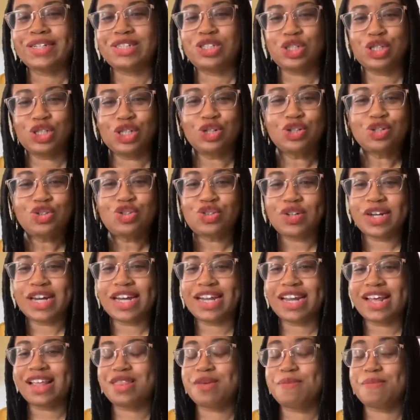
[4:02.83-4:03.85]

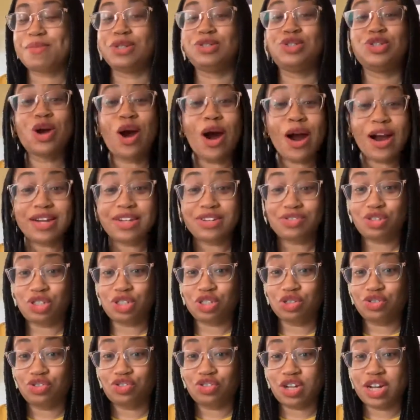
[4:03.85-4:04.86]
children, and the majority of
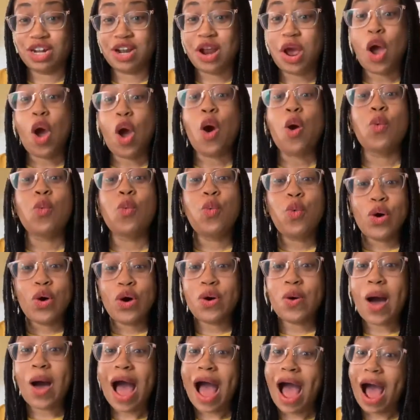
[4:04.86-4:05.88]
children,
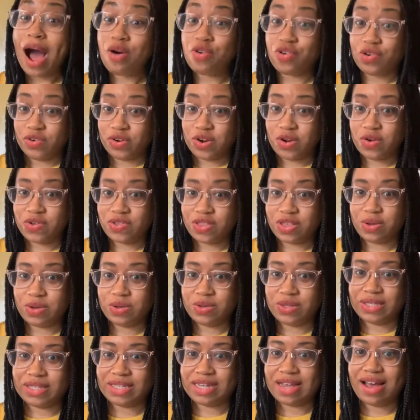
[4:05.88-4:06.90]
will outgrow
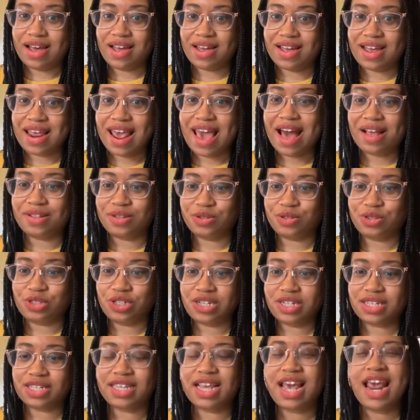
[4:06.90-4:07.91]
those
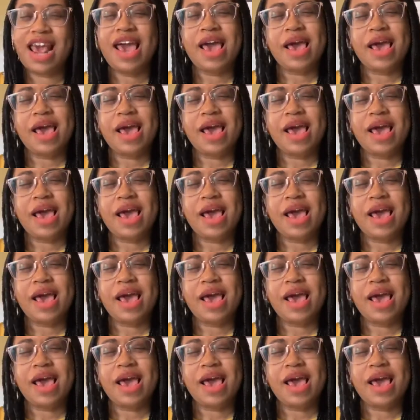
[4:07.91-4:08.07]
allergies.